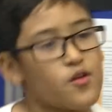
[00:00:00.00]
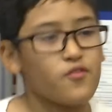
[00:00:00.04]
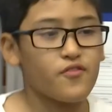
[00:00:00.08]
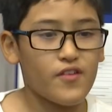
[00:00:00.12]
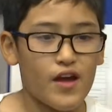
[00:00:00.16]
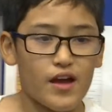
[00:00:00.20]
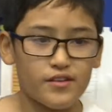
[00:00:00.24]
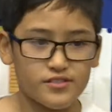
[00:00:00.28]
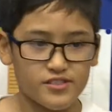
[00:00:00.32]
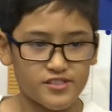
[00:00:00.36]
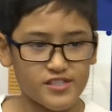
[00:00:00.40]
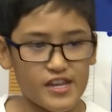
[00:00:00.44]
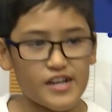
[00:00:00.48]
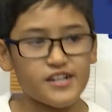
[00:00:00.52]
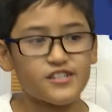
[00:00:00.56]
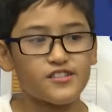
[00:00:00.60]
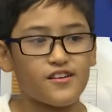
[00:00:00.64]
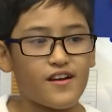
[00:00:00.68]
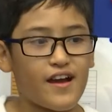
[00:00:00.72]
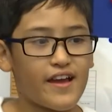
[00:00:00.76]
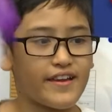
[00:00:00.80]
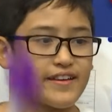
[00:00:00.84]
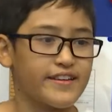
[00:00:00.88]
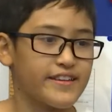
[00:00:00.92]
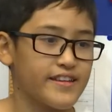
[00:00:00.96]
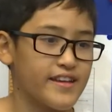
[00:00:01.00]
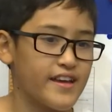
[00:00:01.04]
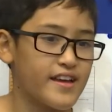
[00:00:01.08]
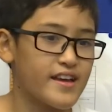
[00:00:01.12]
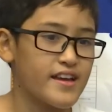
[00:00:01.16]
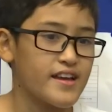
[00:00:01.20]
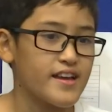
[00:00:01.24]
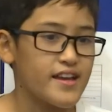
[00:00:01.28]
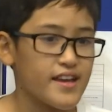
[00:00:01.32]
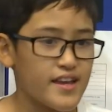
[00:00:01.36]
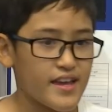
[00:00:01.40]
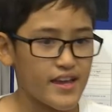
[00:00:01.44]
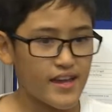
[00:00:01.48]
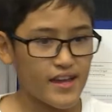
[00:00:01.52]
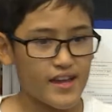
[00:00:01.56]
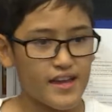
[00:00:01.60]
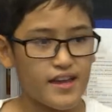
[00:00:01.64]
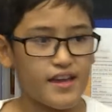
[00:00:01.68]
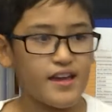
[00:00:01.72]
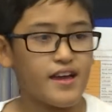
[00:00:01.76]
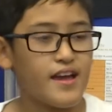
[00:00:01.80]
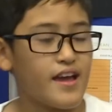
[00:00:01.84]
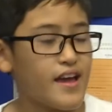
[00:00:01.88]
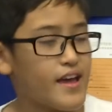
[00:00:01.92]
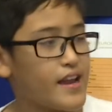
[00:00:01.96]
with our central idea.
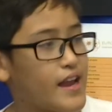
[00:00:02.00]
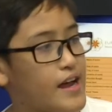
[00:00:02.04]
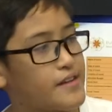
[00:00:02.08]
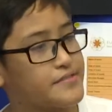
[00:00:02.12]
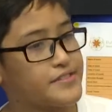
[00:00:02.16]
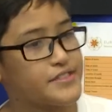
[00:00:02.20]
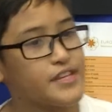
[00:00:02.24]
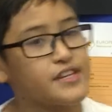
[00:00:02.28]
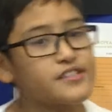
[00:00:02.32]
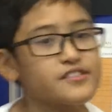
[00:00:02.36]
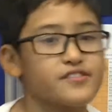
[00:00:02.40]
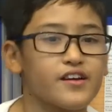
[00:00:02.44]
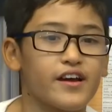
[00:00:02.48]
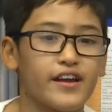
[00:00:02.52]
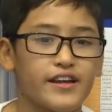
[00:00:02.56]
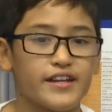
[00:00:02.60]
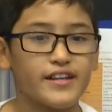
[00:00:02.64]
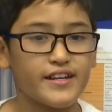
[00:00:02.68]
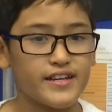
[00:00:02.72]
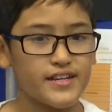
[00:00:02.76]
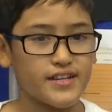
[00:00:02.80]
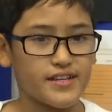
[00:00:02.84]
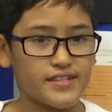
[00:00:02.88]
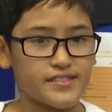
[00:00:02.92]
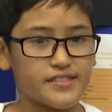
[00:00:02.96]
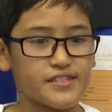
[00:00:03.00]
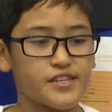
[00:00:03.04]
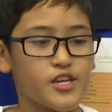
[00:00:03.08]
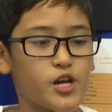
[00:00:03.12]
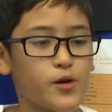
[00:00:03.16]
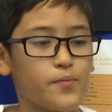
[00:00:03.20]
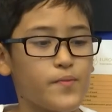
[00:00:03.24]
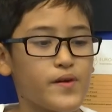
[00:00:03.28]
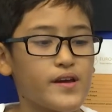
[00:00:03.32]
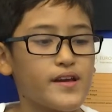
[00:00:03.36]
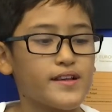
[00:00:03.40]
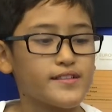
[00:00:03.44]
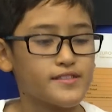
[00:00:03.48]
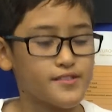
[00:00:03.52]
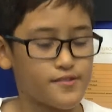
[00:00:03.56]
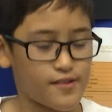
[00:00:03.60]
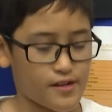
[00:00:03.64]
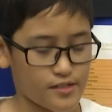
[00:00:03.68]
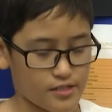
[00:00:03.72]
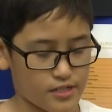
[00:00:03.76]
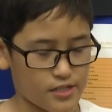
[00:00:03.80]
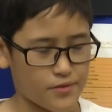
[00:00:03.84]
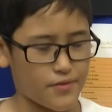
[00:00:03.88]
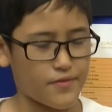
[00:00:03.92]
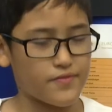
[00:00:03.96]
And our central idea is human
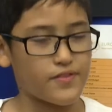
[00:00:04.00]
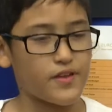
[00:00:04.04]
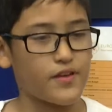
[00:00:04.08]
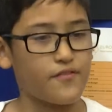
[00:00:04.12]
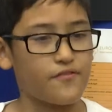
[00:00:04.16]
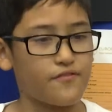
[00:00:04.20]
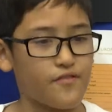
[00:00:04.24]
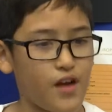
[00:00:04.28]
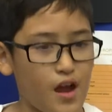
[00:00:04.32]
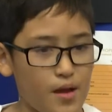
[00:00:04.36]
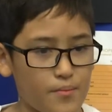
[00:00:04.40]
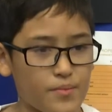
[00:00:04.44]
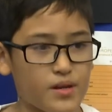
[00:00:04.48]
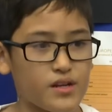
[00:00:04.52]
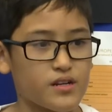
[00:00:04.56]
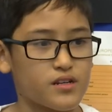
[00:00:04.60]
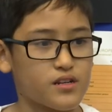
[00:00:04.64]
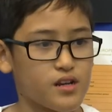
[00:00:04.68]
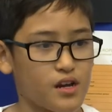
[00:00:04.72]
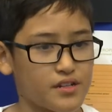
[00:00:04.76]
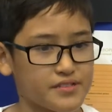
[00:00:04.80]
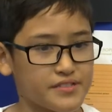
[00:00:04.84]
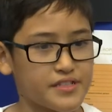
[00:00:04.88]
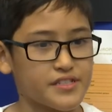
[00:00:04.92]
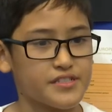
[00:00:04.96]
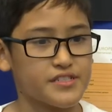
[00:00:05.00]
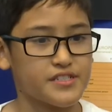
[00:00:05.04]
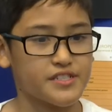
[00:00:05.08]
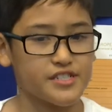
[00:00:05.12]
interaction with the environment causes